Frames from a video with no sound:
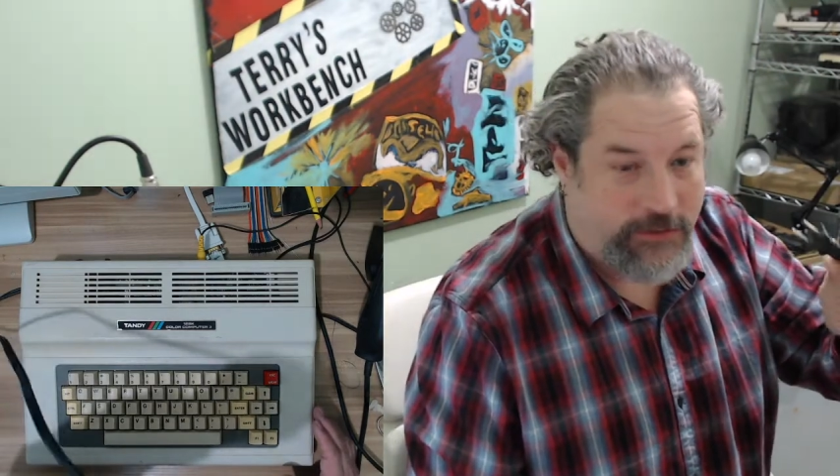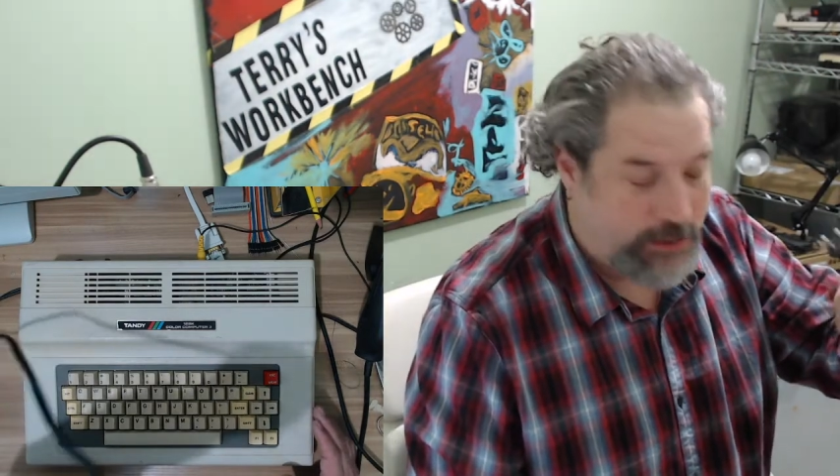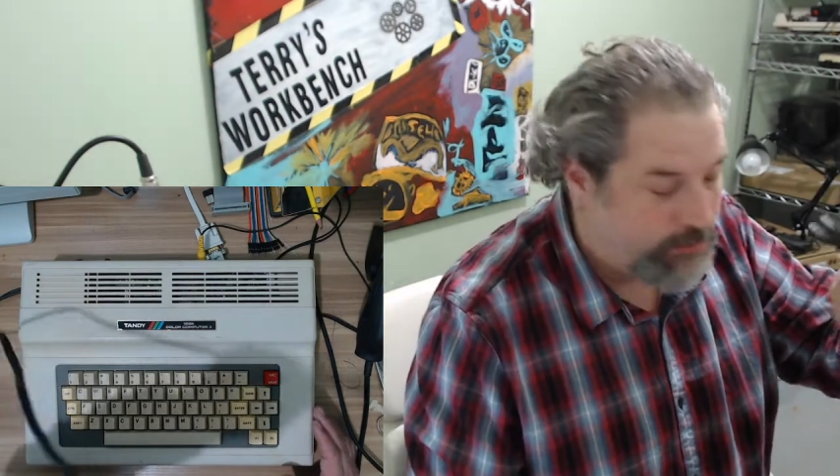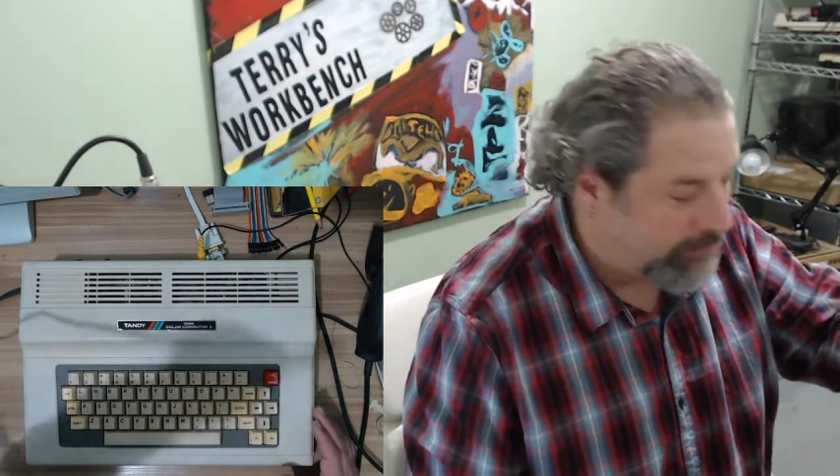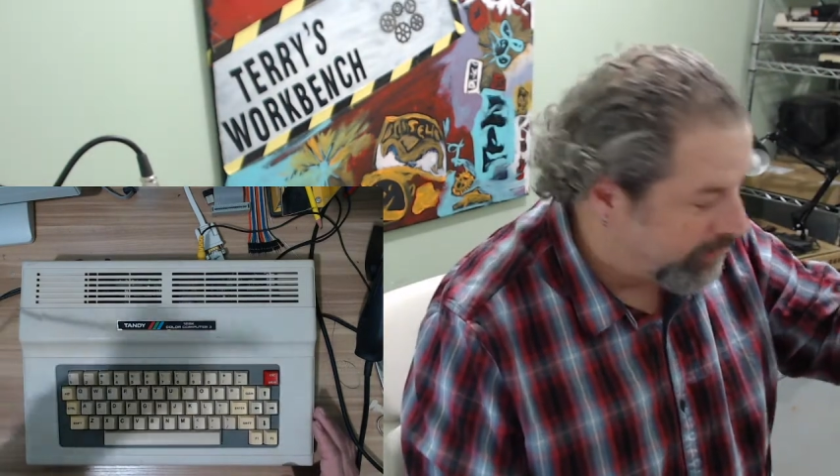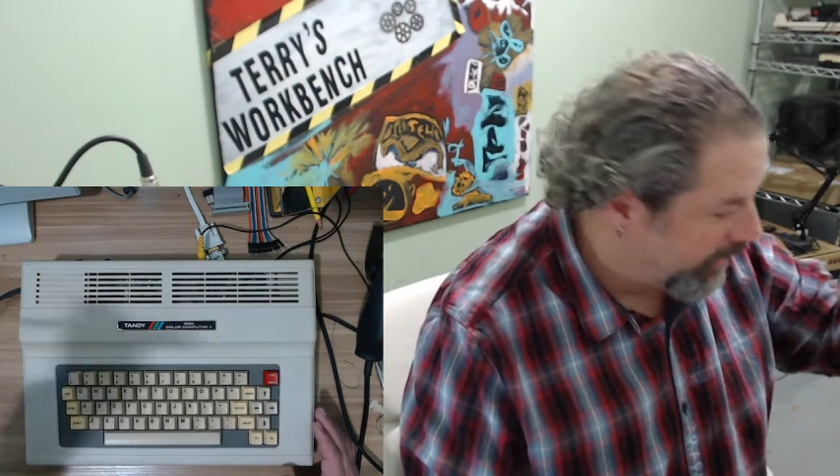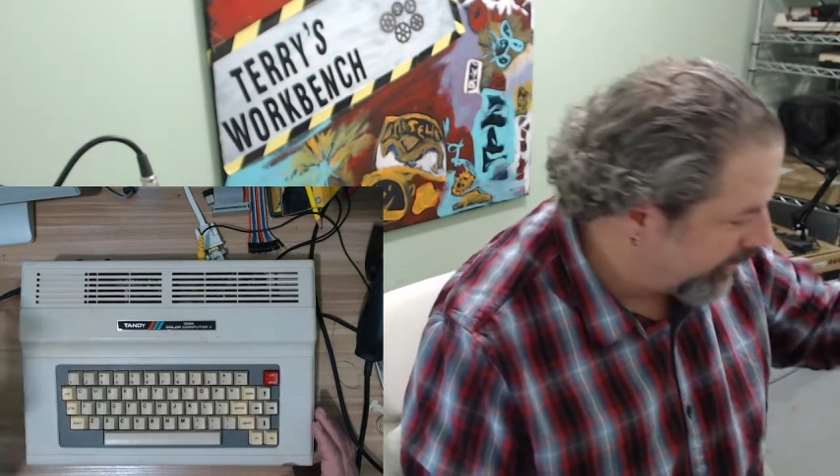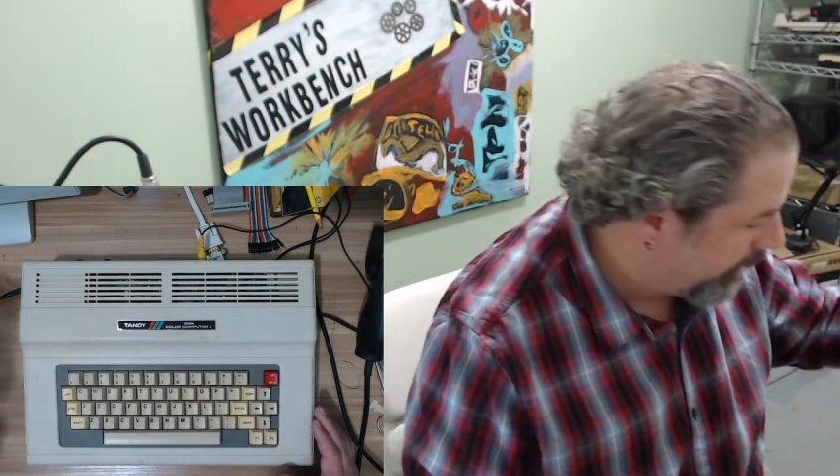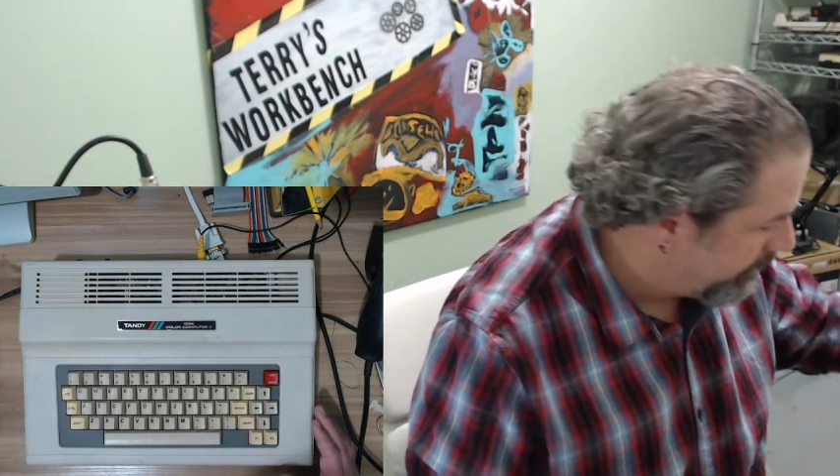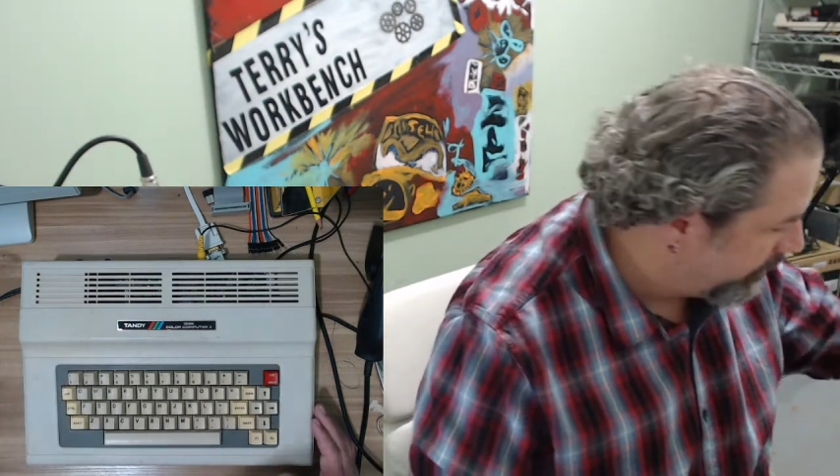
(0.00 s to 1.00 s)
that you
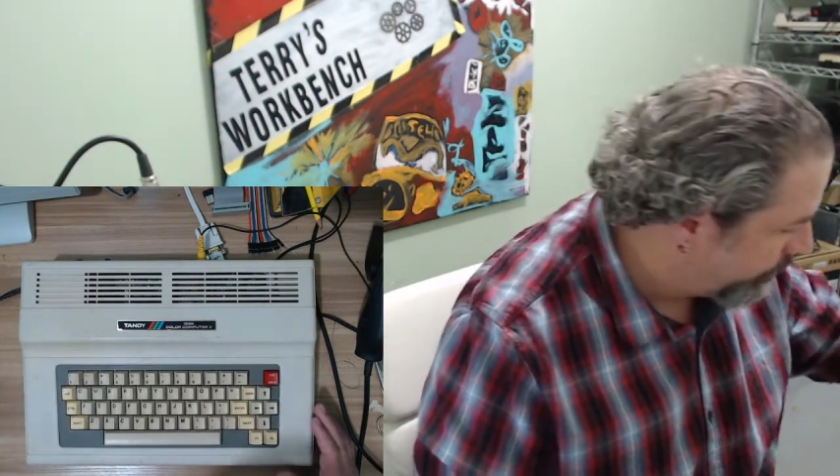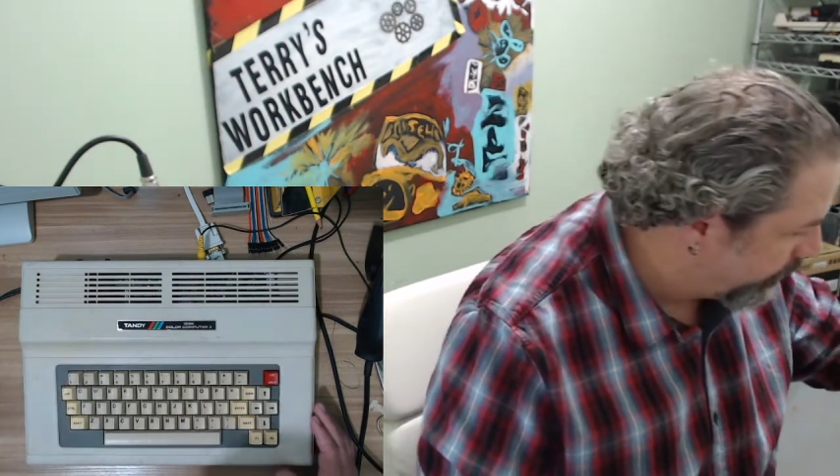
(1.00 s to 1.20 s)
unplug it before you